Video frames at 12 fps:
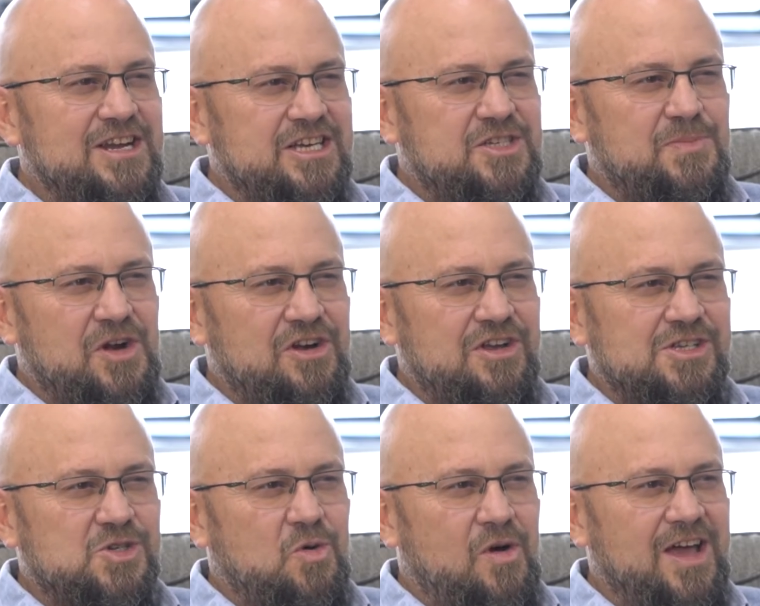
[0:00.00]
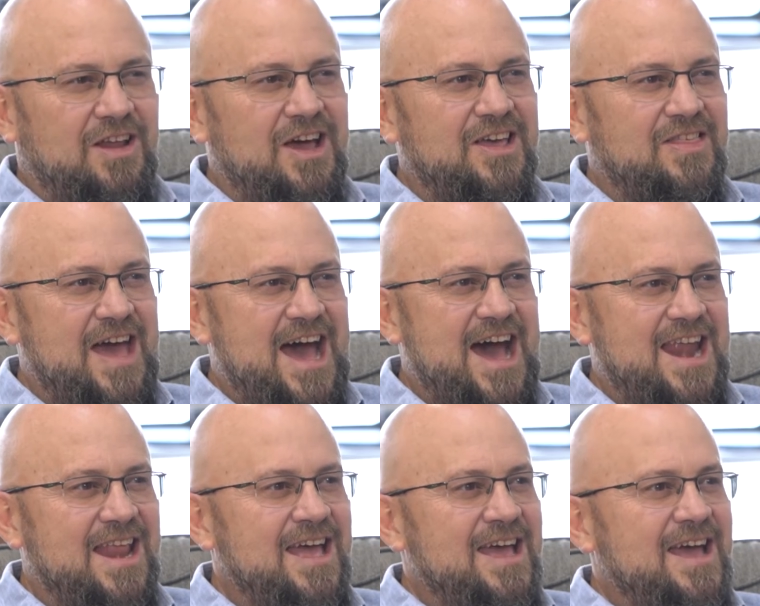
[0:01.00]
an experience quite like
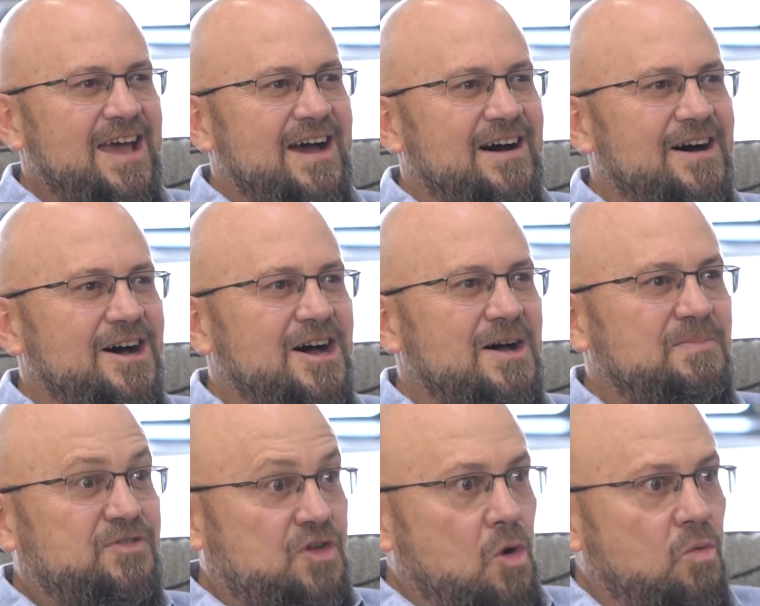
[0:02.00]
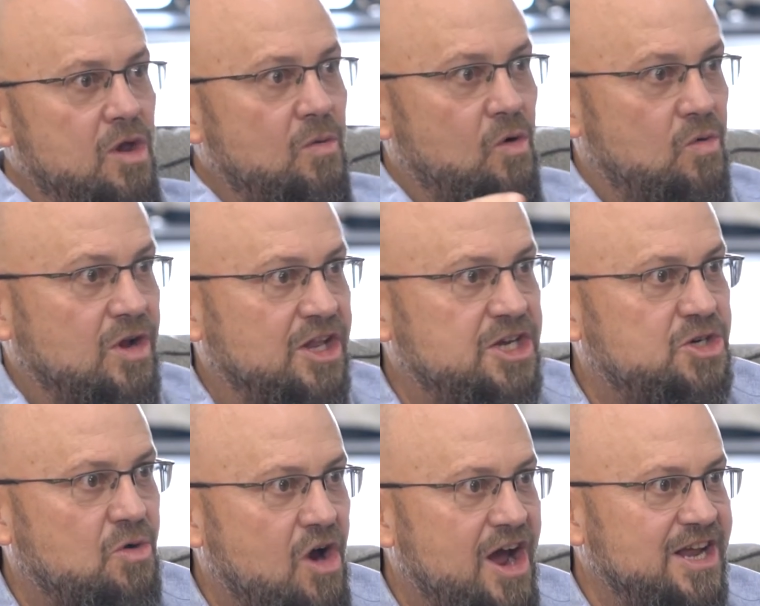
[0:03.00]
that, so we were really
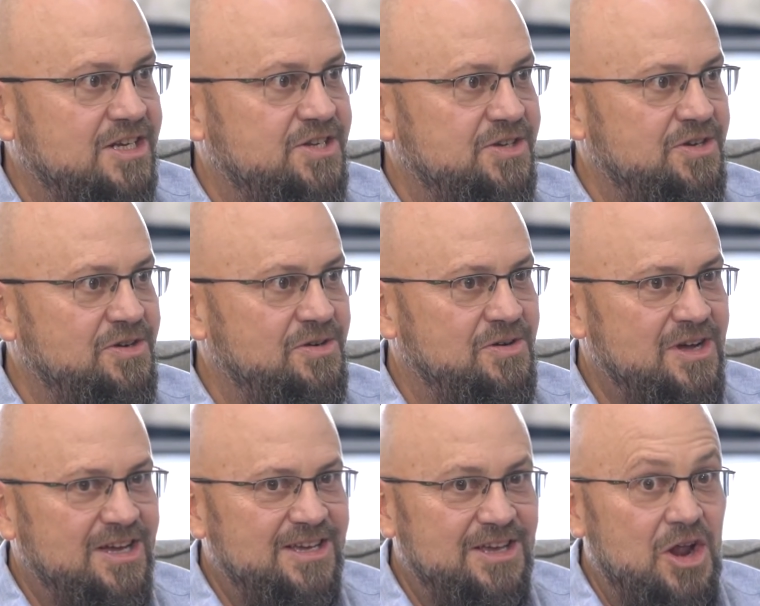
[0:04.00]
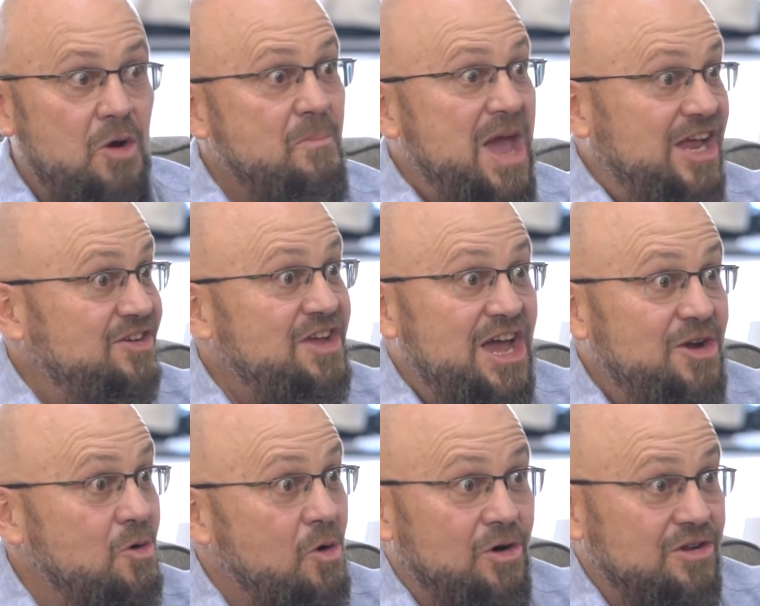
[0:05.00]
trying to, you know, maintain
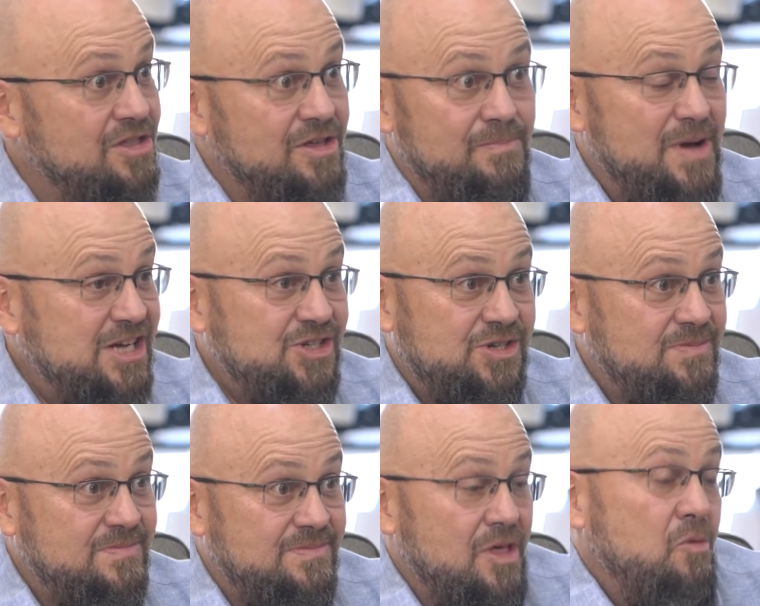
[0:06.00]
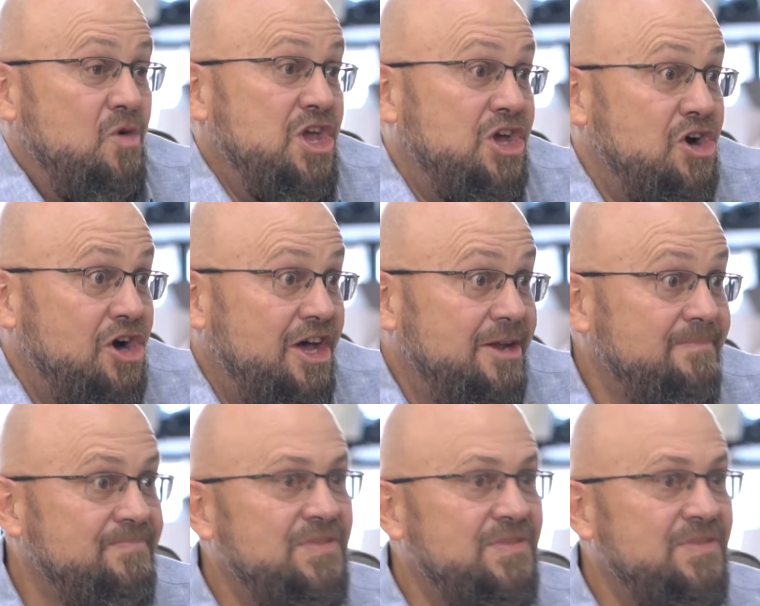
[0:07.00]
order the best that we could.